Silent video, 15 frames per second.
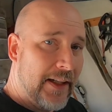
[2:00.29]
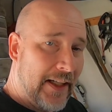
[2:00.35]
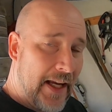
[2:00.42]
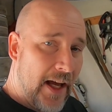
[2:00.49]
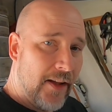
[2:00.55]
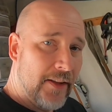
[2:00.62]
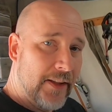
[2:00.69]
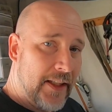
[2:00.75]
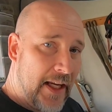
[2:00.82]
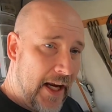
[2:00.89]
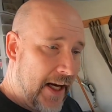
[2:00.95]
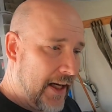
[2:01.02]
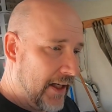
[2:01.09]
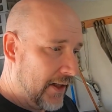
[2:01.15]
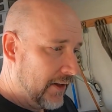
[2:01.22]
a gallon
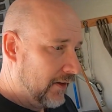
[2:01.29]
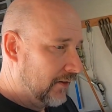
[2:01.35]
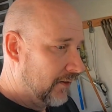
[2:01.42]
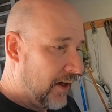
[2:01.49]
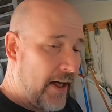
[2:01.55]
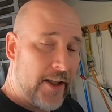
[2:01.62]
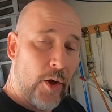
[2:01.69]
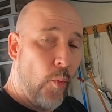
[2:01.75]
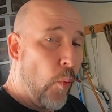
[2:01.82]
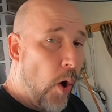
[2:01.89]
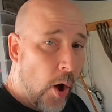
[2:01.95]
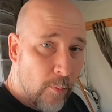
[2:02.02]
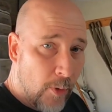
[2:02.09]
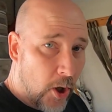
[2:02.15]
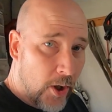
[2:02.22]
can, like at
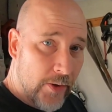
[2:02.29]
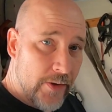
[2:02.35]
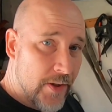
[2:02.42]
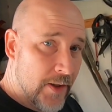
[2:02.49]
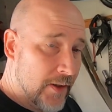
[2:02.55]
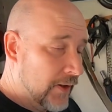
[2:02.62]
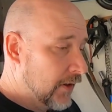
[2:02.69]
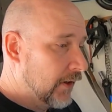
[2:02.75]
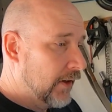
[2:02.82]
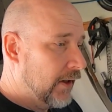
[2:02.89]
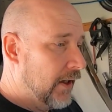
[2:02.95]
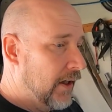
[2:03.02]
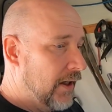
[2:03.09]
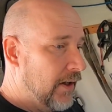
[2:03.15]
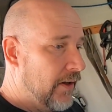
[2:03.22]
Walmart,
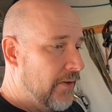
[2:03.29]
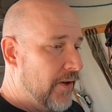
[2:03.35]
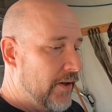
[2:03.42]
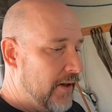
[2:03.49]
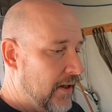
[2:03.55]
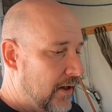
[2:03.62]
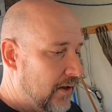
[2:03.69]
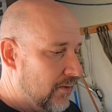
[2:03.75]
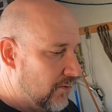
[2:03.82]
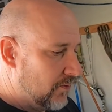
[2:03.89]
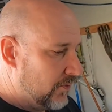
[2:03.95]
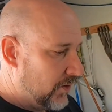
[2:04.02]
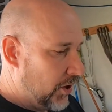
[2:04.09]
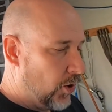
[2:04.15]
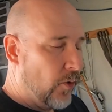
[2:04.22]
the
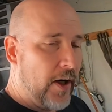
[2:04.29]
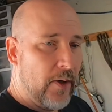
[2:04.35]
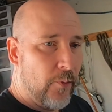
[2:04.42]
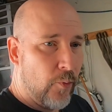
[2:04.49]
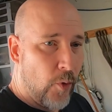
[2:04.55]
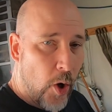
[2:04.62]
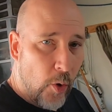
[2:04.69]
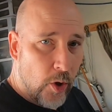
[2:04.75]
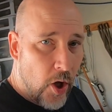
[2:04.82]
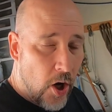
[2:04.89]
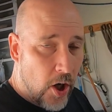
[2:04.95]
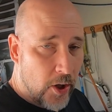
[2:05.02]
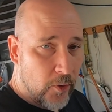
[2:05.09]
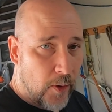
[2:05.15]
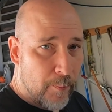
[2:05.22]

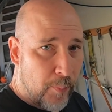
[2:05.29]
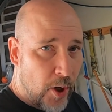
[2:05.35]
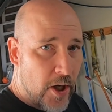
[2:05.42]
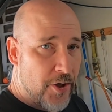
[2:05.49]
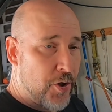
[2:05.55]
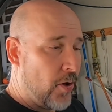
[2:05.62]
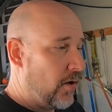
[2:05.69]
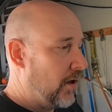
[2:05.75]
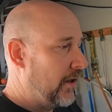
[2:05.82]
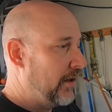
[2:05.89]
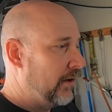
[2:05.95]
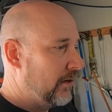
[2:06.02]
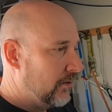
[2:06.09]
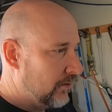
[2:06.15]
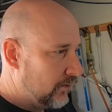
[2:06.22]
roll-on or
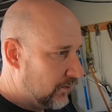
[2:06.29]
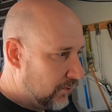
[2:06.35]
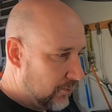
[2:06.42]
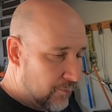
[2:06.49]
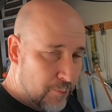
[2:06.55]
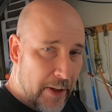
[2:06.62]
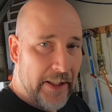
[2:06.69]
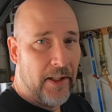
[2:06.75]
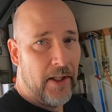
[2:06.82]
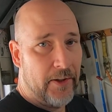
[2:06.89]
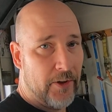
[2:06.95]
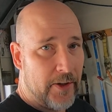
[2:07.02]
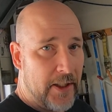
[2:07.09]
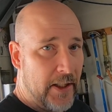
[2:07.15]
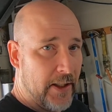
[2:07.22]
brush-on
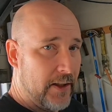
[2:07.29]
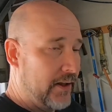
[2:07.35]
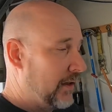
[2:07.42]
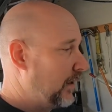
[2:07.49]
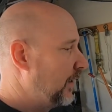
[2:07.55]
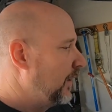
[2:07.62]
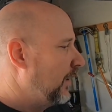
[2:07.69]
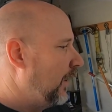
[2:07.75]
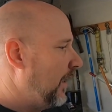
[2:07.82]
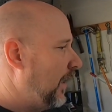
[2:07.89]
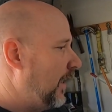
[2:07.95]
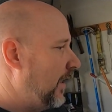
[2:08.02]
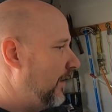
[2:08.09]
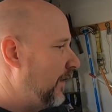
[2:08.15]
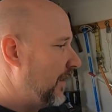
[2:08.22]
bedliner kit.
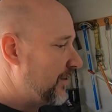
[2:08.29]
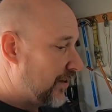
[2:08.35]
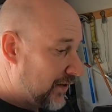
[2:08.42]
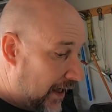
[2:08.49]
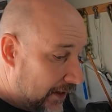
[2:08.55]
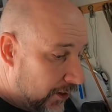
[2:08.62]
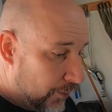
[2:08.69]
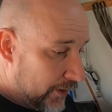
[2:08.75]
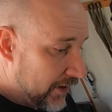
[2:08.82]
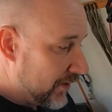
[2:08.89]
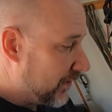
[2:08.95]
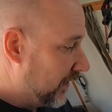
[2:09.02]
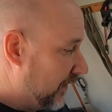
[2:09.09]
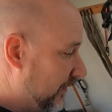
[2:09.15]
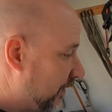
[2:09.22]
And that's exactly what
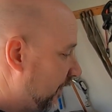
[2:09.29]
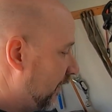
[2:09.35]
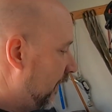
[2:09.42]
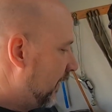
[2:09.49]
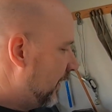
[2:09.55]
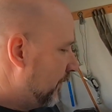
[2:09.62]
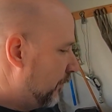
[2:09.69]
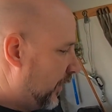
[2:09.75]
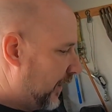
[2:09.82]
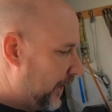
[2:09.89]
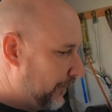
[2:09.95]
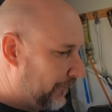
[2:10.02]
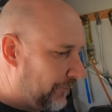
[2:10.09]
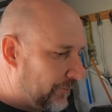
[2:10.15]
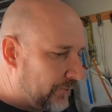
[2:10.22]
this is.
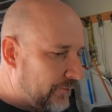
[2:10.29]
But